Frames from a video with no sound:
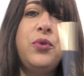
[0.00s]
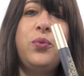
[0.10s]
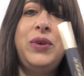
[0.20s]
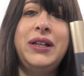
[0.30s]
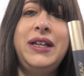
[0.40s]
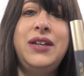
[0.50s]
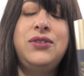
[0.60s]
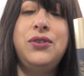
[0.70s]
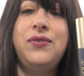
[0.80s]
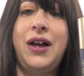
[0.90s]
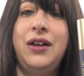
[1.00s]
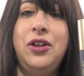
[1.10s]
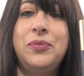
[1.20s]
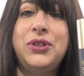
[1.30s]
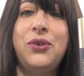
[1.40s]
Really gives you
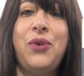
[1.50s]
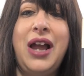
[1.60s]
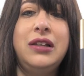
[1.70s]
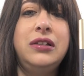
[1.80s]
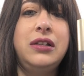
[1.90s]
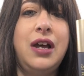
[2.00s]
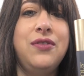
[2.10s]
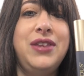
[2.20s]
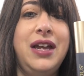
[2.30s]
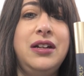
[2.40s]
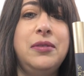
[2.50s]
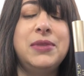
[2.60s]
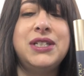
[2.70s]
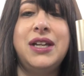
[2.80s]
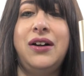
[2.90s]
volume, so I love that in a
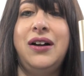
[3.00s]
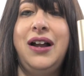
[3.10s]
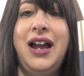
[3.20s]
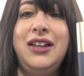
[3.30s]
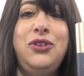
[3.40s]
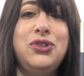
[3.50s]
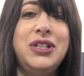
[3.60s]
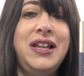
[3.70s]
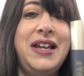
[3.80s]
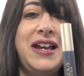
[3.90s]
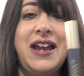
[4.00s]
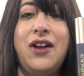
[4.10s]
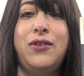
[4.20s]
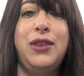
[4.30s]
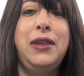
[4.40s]
mascara. I usually like
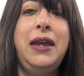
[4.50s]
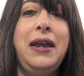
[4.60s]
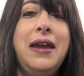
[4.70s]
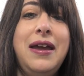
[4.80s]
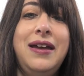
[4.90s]
everything.